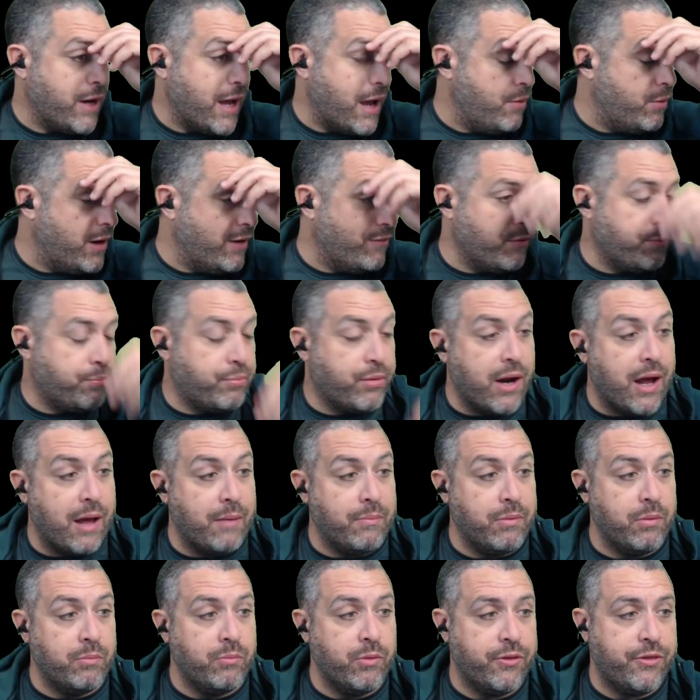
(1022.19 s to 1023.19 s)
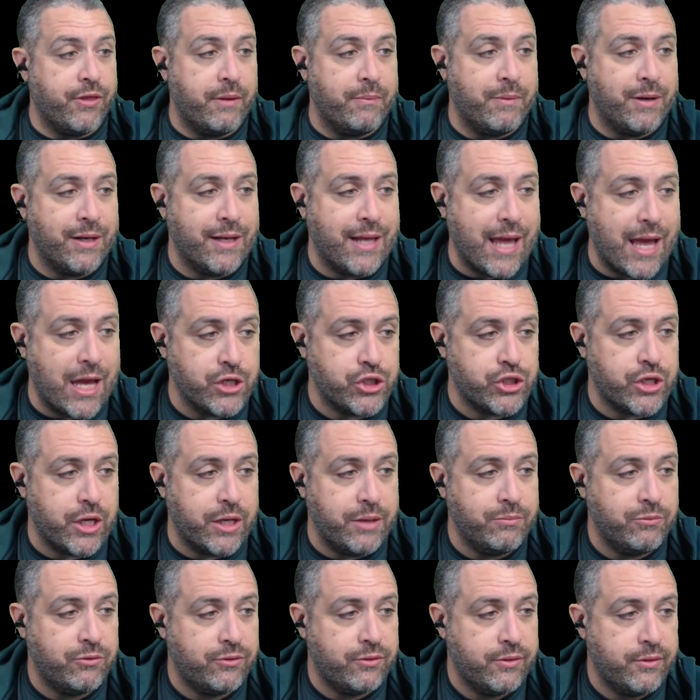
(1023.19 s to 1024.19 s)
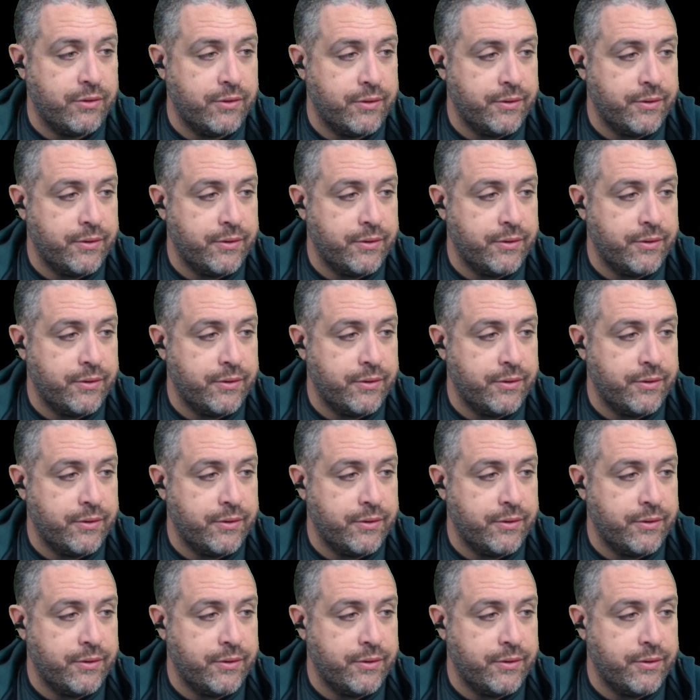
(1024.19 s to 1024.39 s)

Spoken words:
have a problem with them in cash games.